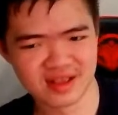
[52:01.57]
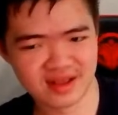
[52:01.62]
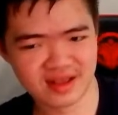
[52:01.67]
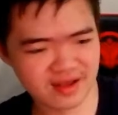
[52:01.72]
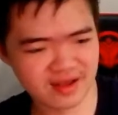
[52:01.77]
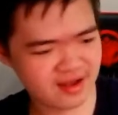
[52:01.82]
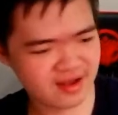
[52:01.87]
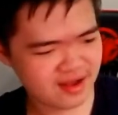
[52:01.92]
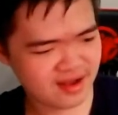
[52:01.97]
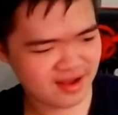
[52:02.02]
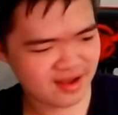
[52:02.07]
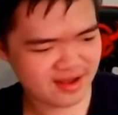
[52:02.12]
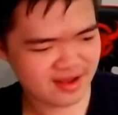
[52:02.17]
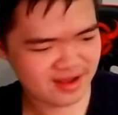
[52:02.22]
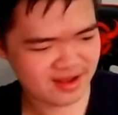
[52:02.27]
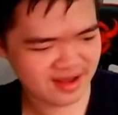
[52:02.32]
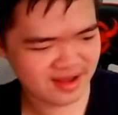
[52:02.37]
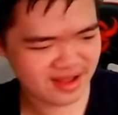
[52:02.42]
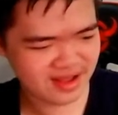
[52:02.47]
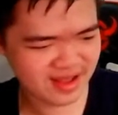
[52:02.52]

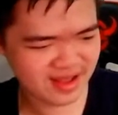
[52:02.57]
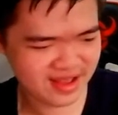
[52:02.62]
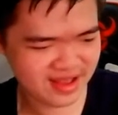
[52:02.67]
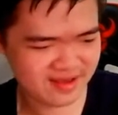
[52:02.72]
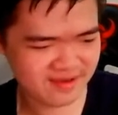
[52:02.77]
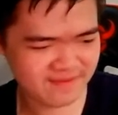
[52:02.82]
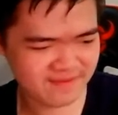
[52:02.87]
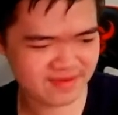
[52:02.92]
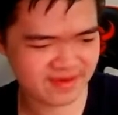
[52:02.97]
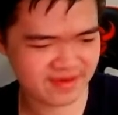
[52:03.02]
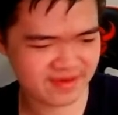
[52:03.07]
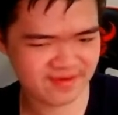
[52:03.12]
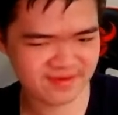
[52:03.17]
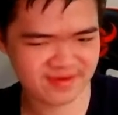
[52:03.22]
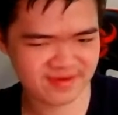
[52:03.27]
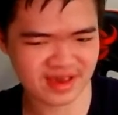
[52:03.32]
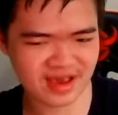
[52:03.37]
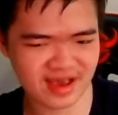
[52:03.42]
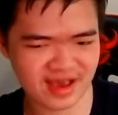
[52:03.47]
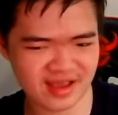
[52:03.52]
Oh, I'm so
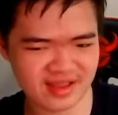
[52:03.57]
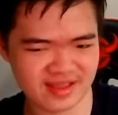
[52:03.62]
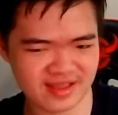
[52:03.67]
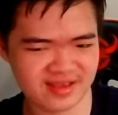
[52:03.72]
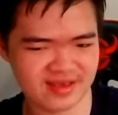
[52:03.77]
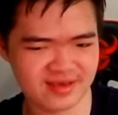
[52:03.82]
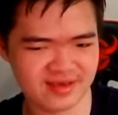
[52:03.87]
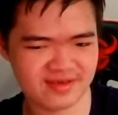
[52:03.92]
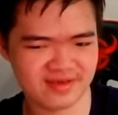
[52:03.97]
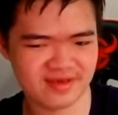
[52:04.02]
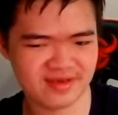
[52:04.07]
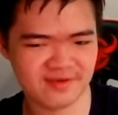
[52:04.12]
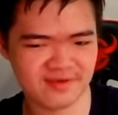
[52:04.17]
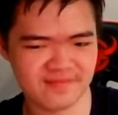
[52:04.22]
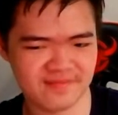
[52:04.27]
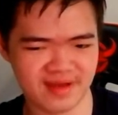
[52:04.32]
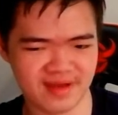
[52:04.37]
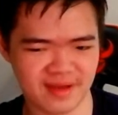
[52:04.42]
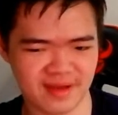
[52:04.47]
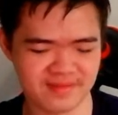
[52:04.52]
sad. So
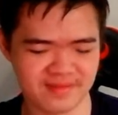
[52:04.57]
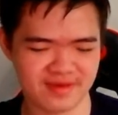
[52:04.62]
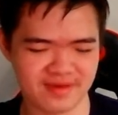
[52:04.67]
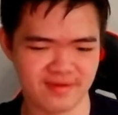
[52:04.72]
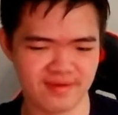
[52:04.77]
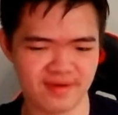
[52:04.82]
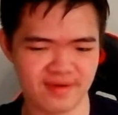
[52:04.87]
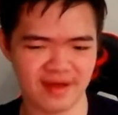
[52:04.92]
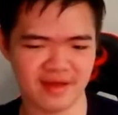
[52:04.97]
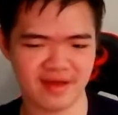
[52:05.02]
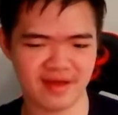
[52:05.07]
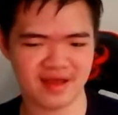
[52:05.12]
I'm so high.